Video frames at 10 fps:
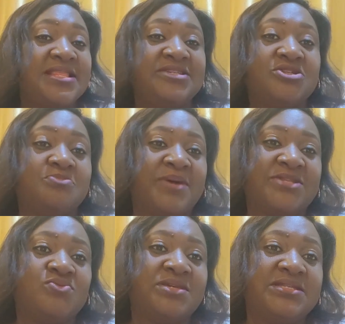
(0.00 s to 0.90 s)

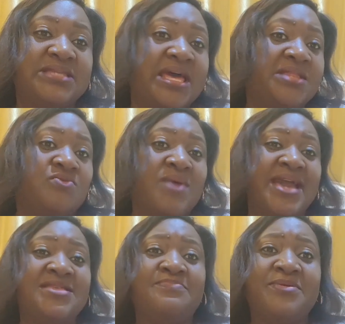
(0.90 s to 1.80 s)
And why the